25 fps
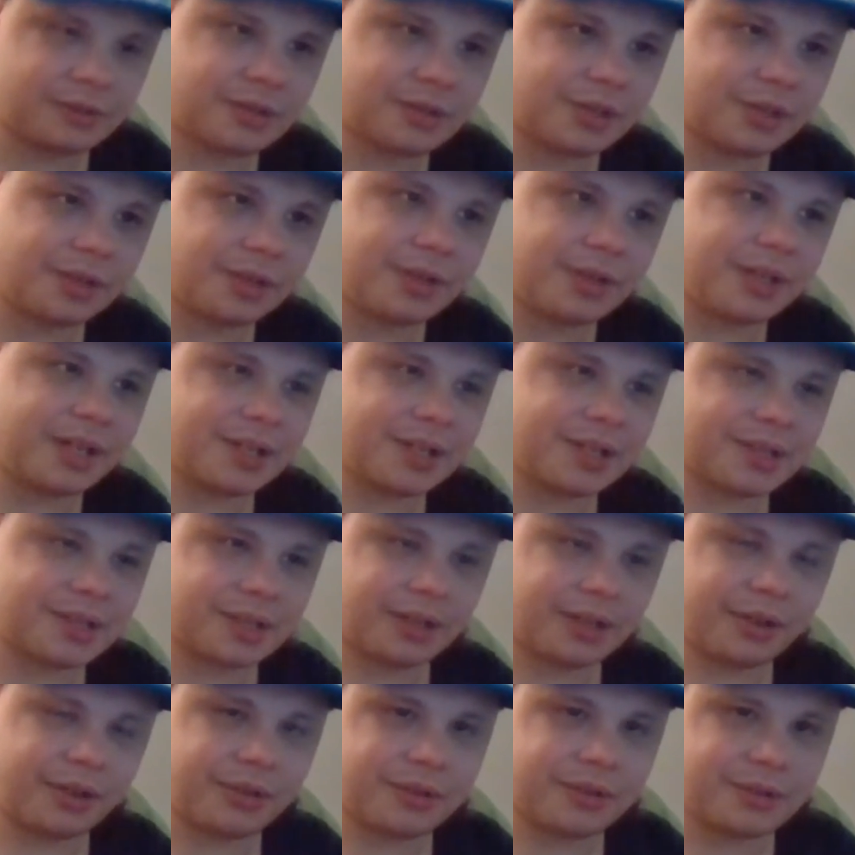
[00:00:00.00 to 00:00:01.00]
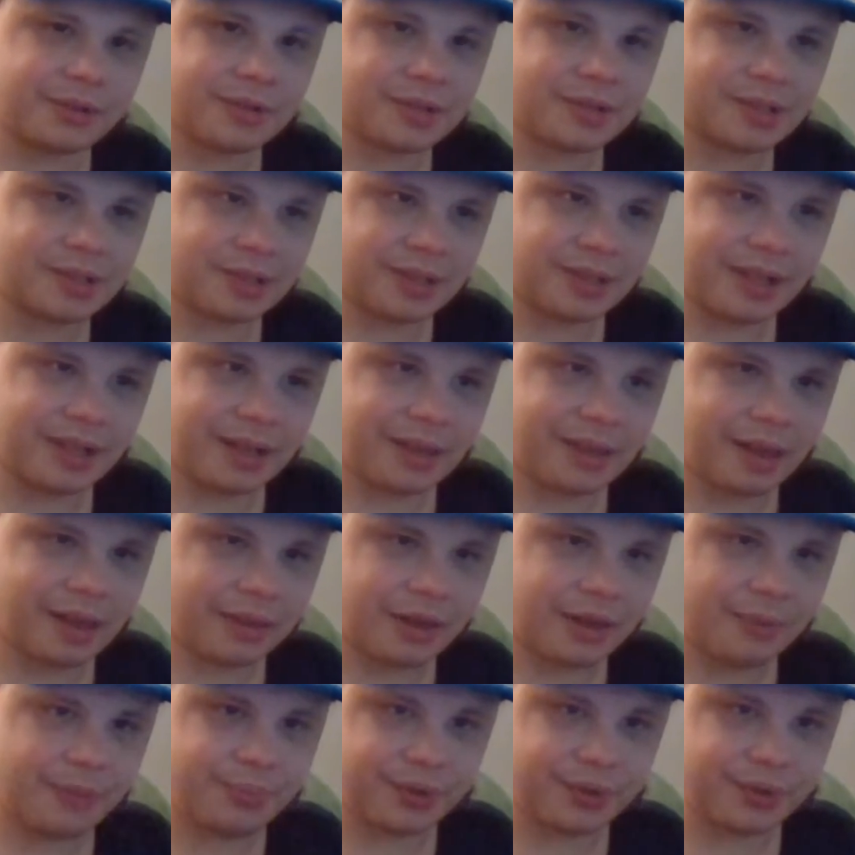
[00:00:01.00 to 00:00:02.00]
to these others that, that
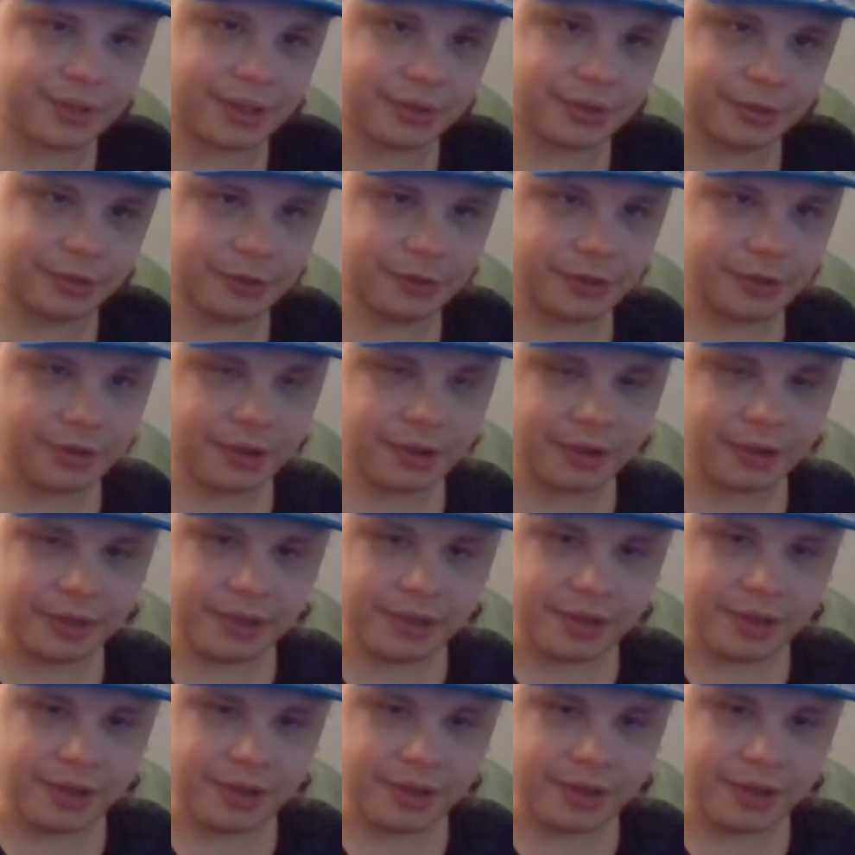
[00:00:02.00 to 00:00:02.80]
they put on Earth.